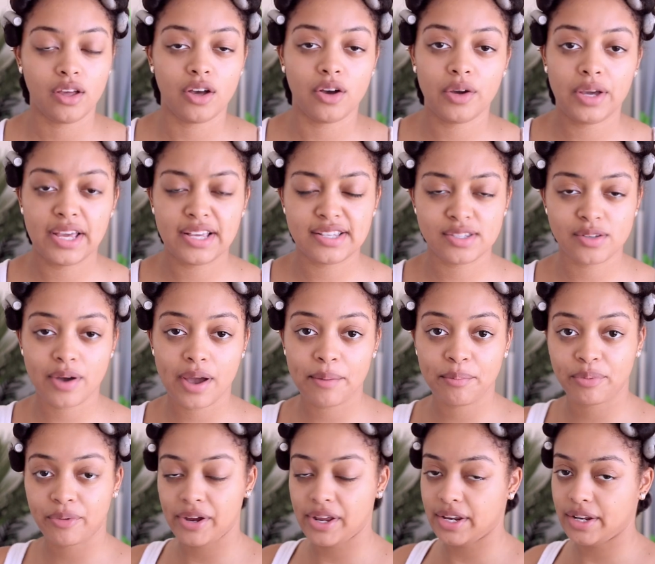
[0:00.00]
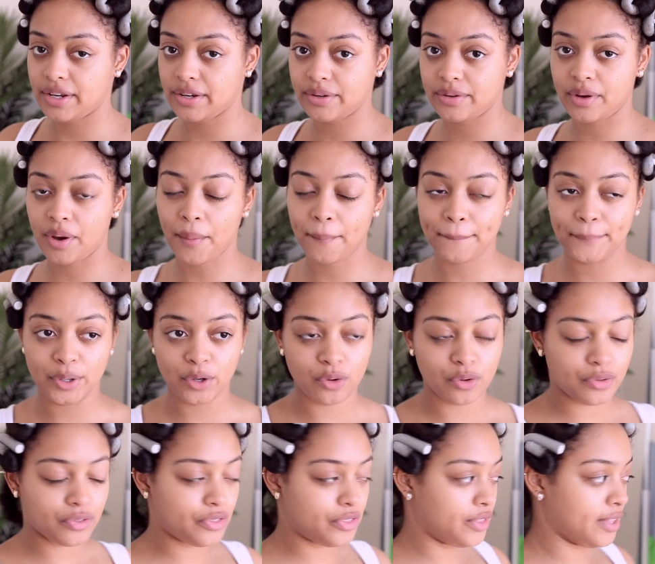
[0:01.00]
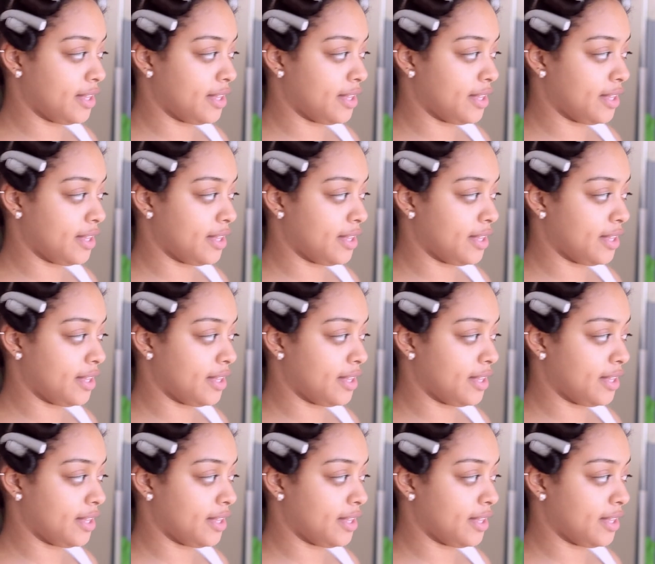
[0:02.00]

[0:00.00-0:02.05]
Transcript: Okay, so I braided both